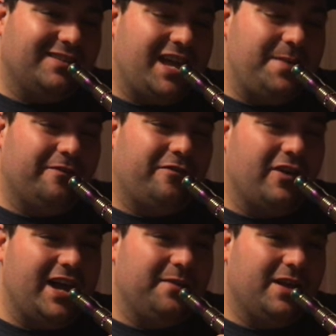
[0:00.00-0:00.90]
Keep it
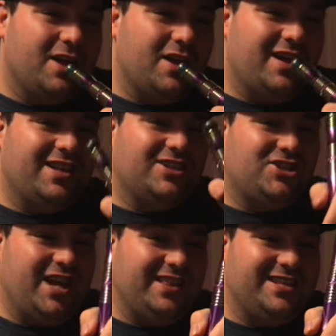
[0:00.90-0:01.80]
foggy.
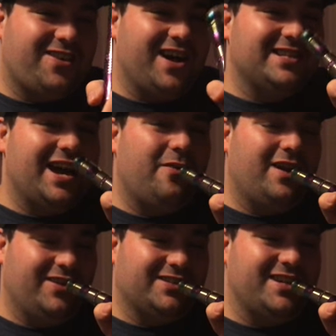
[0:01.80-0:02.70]
Check these guys out,
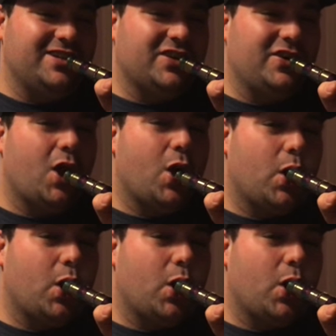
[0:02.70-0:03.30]
and I'll see you soon.